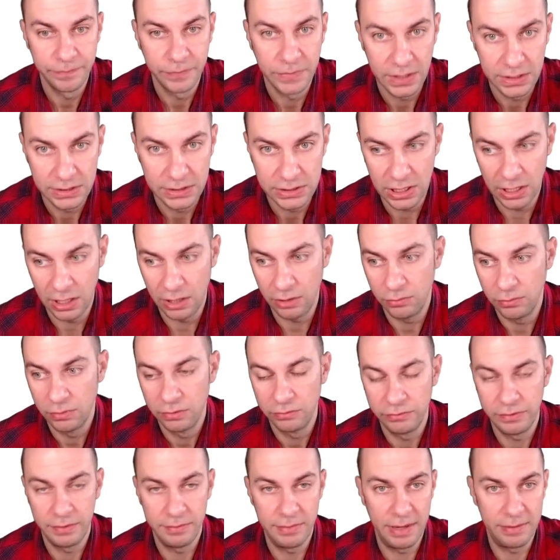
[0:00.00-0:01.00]
So
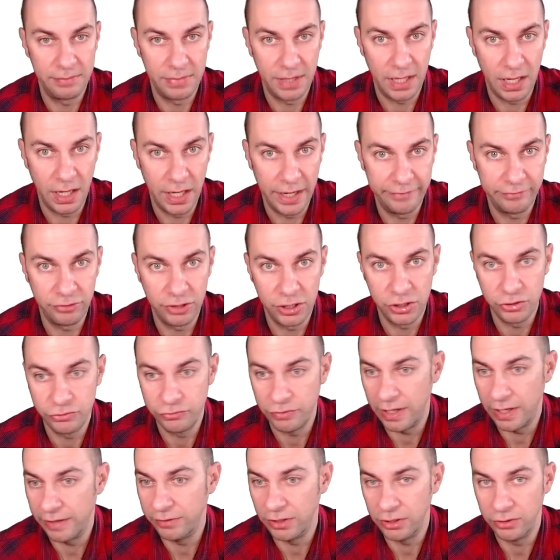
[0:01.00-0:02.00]
remember, average
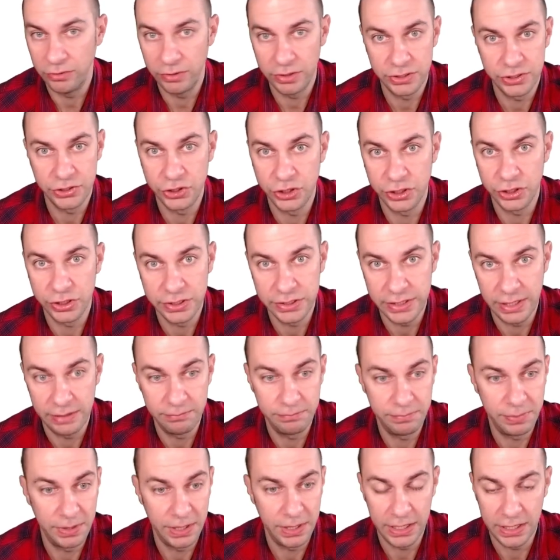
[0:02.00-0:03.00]
revenue is just
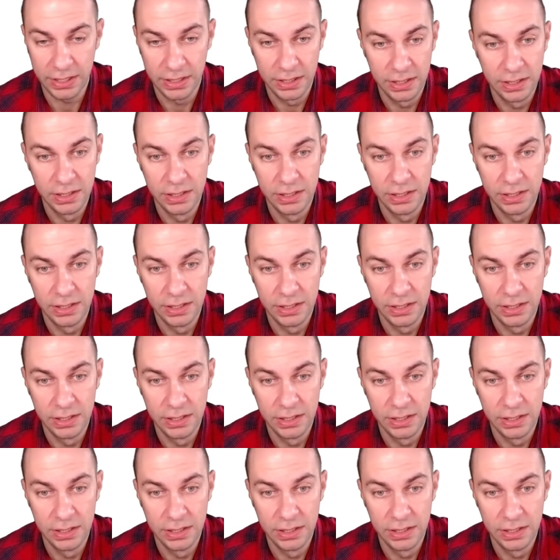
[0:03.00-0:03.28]
simply